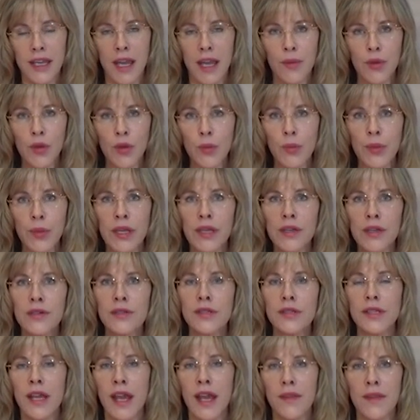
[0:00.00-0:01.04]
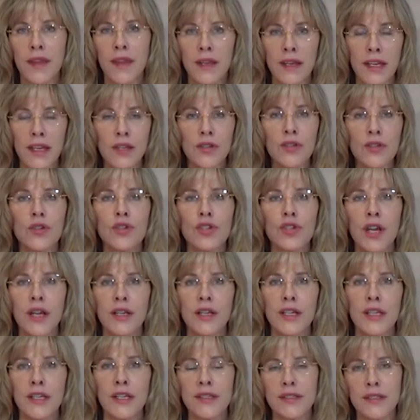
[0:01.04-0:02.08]
chemical peels and then
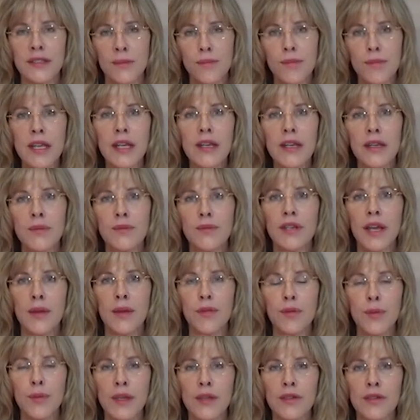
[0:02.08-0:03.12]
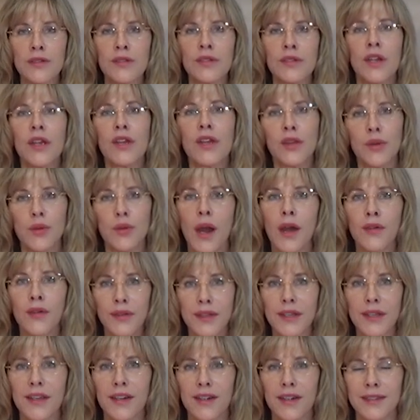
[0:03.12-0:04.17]
interjecting some medium depth peels
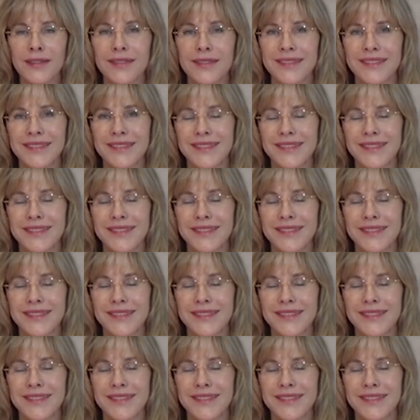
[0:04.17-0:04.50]
throughout the year.